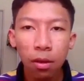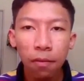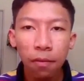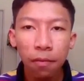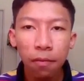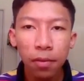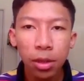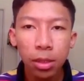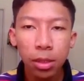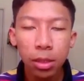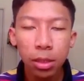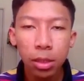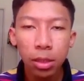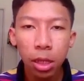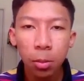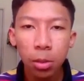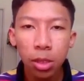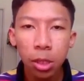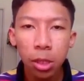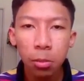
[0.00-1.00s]
First, the
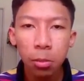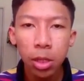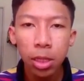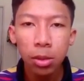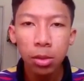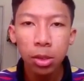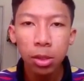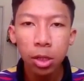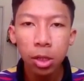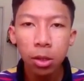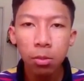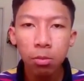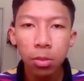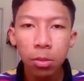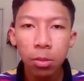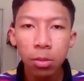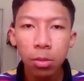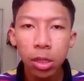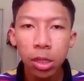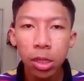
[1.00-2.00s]
epithelial neutron
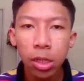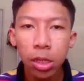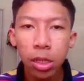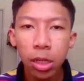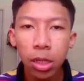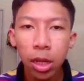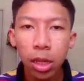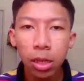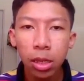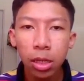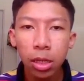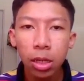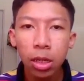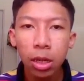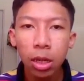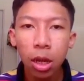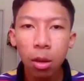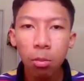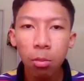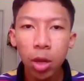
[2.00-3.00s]
beam generator
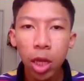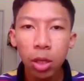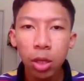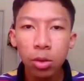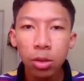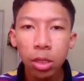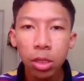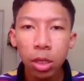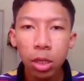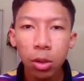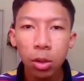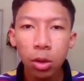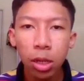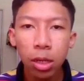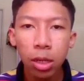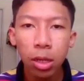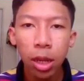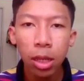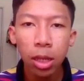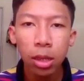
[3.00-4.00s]
may use a
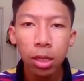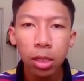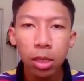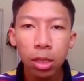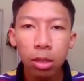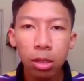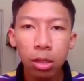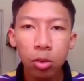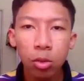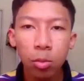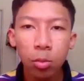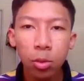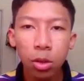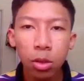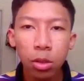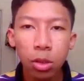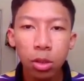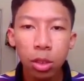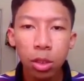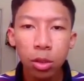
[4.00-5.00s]
nuclear reactor to
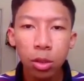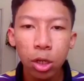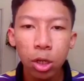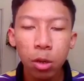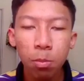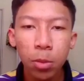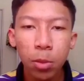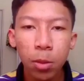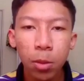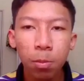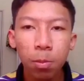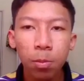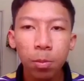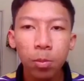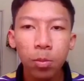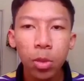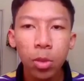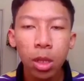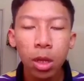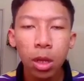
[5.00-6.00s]
produce neutron beam.
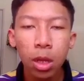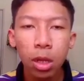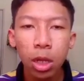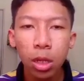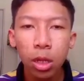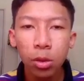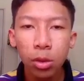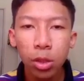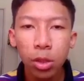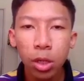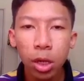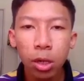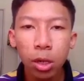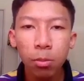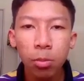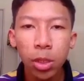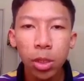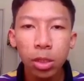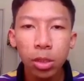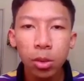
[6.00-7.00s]
The neutron
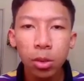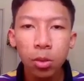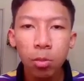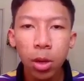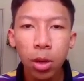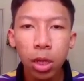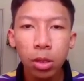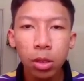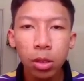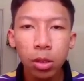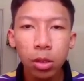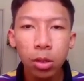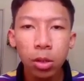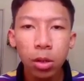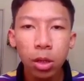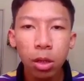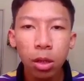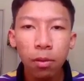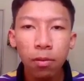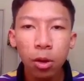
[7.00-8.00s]
pass through by
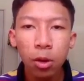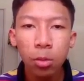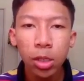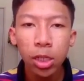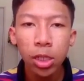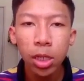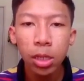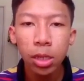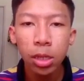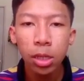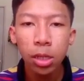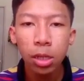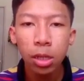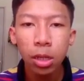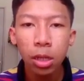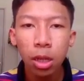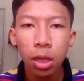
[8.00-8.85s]
controlling from a shutter.